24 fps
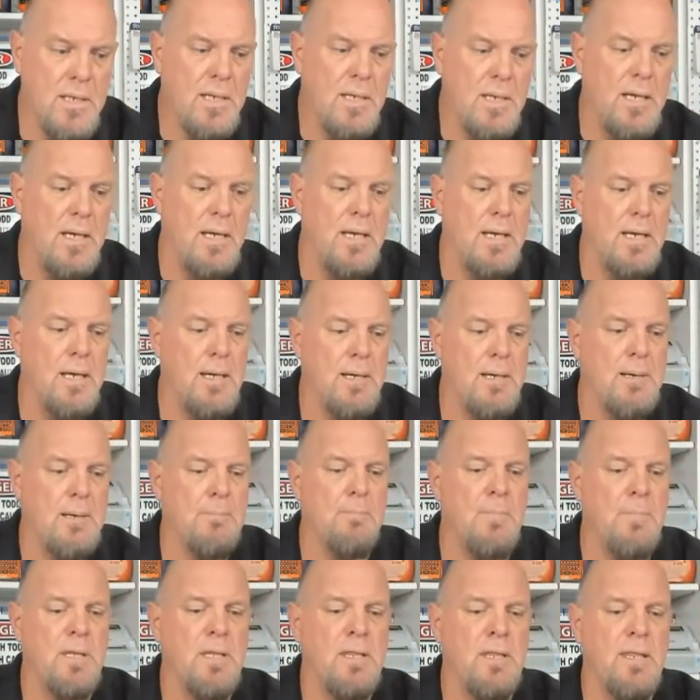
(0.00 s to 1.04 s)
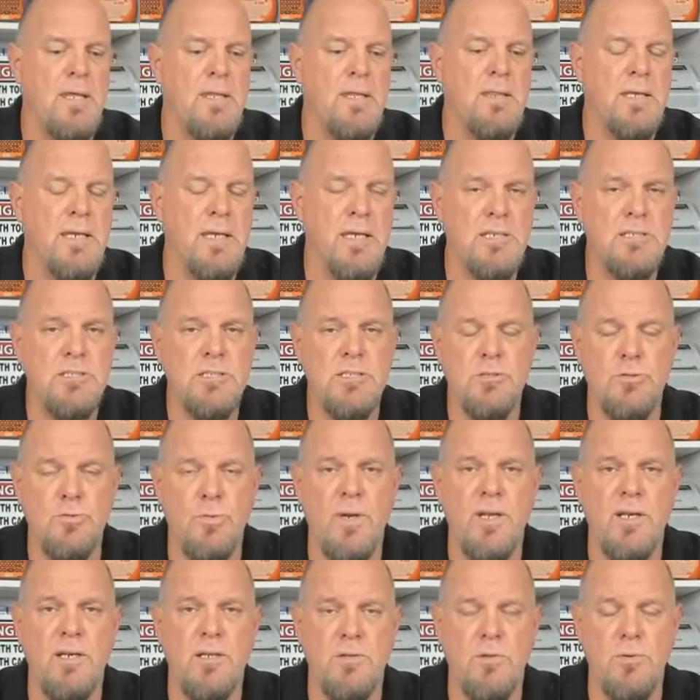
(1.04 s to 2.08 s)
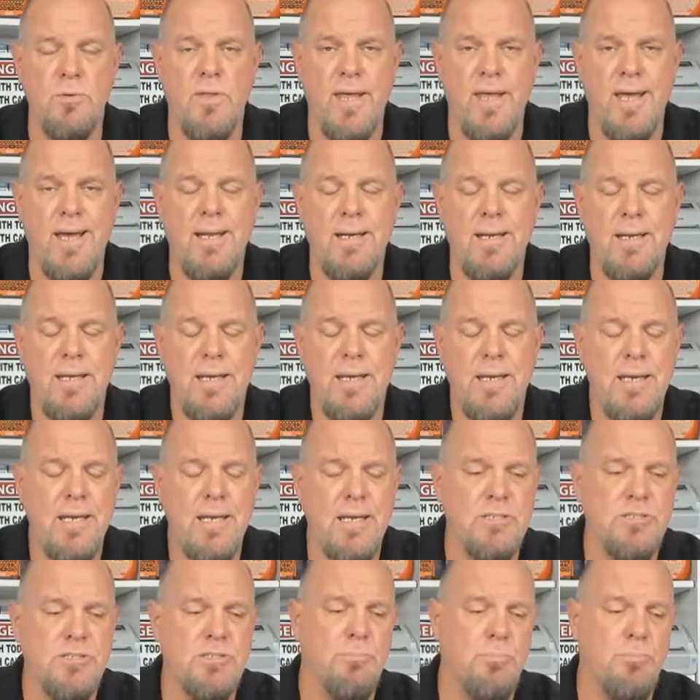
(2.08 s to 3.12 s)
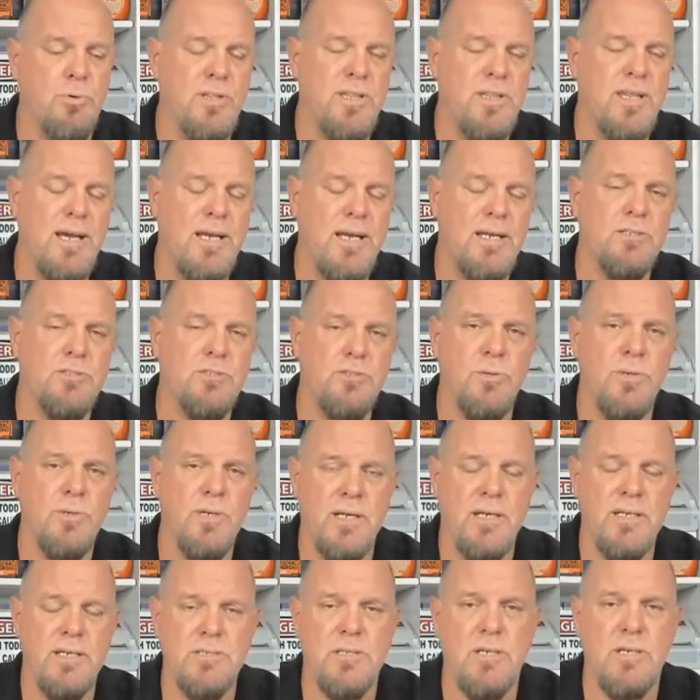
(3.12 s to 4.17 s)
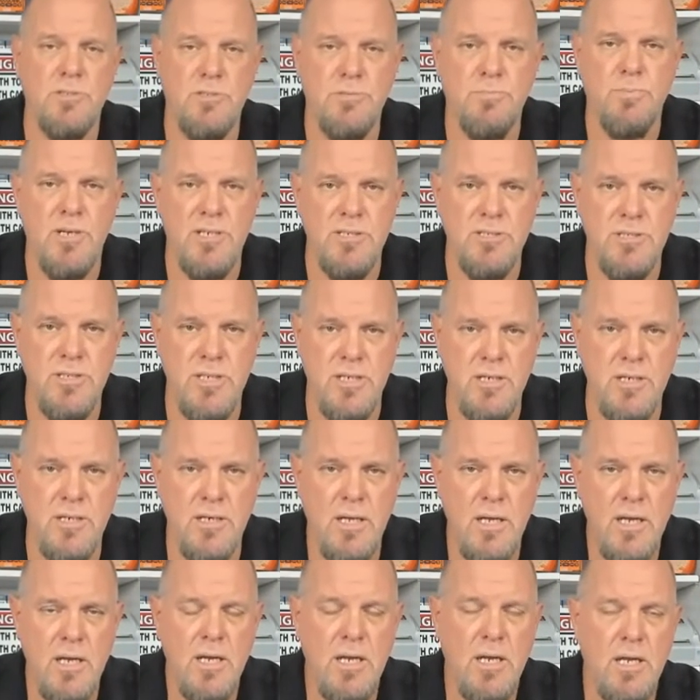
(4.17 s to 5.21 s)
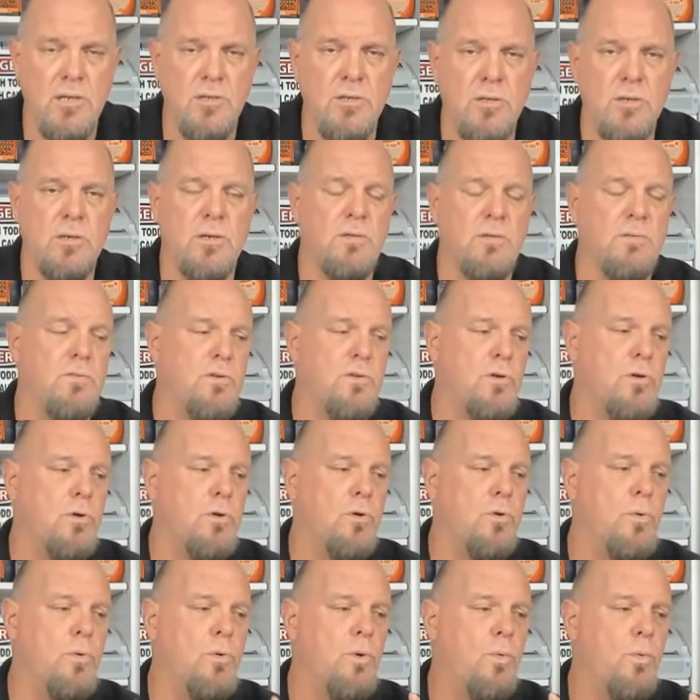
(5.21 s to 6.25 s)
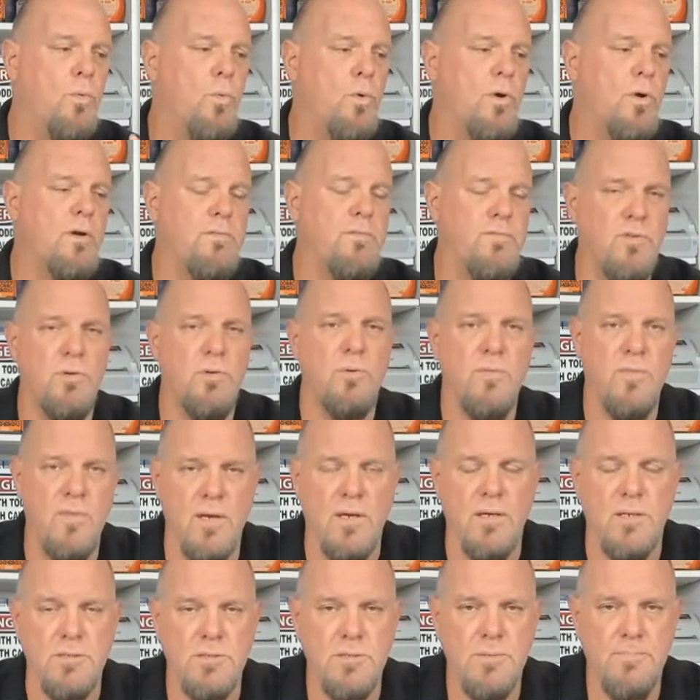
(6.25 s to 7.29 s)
The easiest way to do that is to put that into an Excel spreadsheet. You can do one of two things.